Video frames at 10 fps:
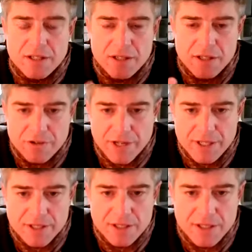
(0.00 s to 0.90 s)
in an
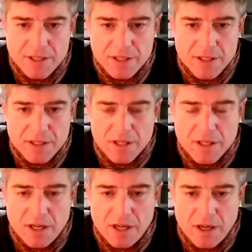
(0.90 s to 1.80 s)
accredited
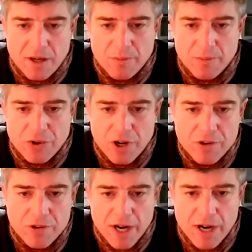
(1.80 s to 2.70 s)

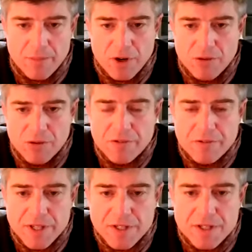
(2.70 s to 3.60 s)
program. All of
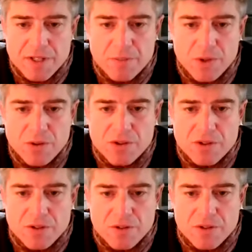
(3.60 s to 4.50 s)
this is
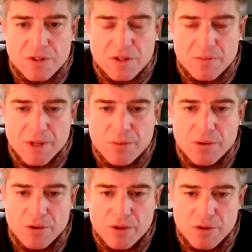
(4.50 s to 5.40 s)
important so that
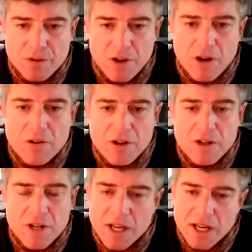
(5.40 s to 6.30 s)
people could know
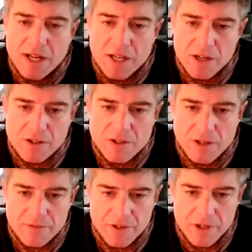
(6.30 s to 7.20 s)
that they're getting
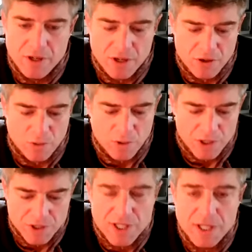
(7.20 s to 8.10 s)
a
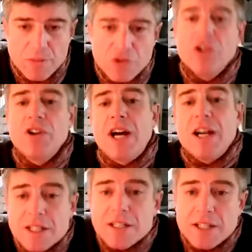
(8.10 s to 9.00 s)
quality
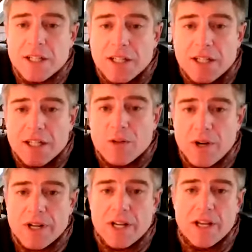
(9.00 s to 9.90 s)
product
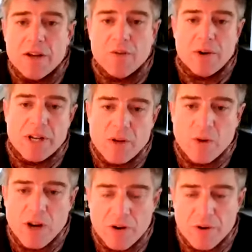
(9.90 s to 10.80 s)
when they
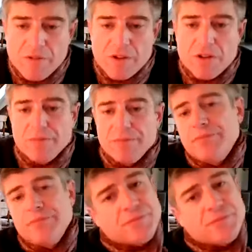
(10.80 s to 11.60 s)
work with you.